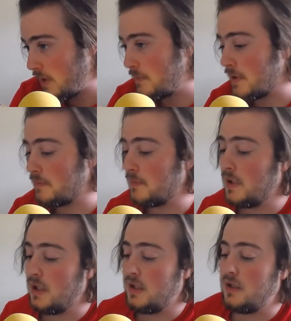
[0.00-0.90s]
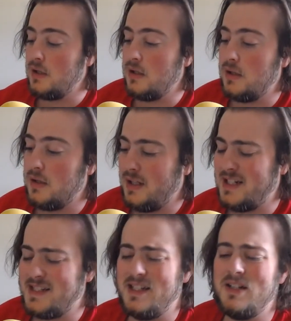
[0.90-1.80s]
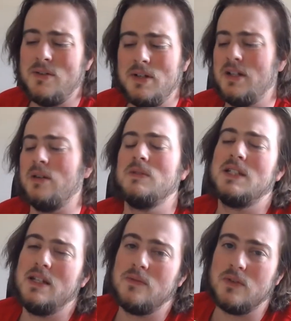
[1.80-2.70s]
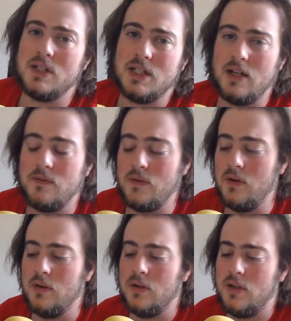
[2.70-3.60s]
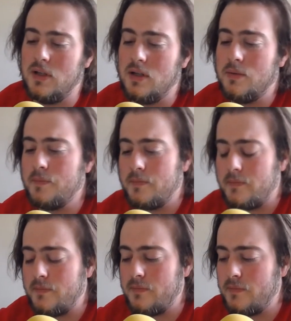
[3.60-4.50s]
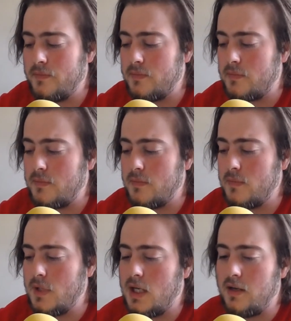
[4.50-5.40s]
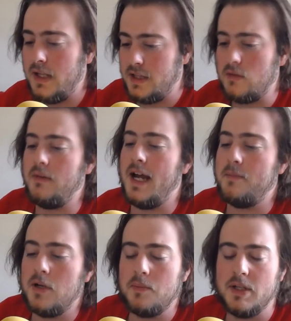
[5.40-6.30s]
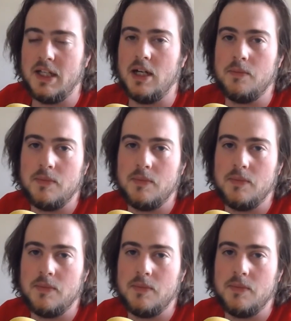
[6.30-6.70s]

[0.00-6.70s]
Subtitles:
but actually, you know what? No, we'll save Greed Shade for kind of like the wrap up and